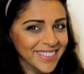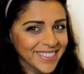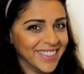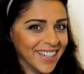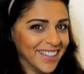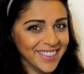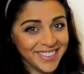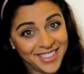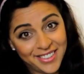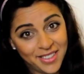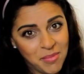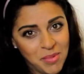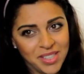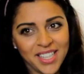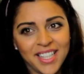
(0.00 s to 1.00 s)
yeah, it's a
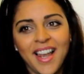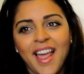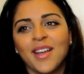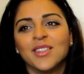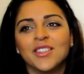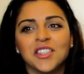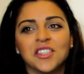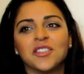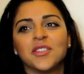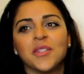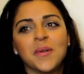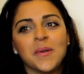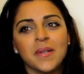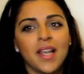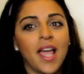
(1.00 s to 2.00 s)
Semitic
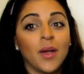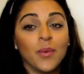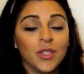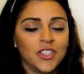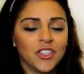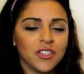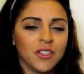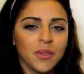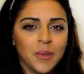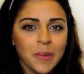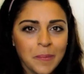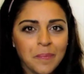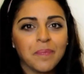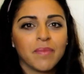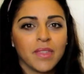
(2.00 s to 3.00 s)
language, so
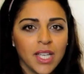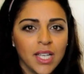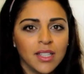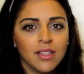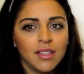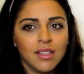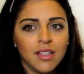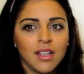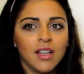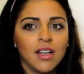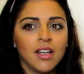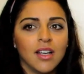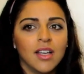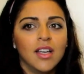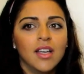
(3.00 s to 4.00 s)
it
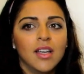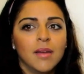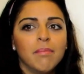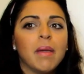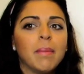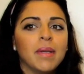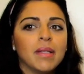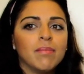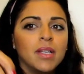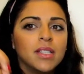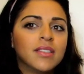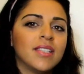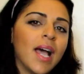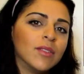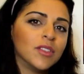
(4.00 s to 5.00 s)
maybe it
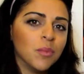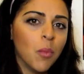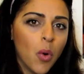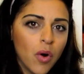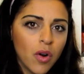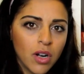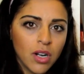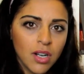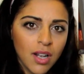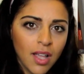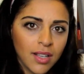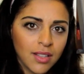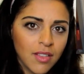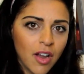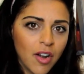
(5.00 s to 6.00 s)
sounds more
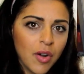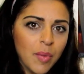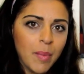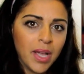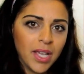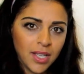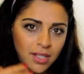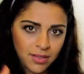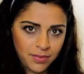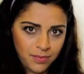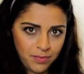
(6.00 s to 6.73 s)
like the Aramaic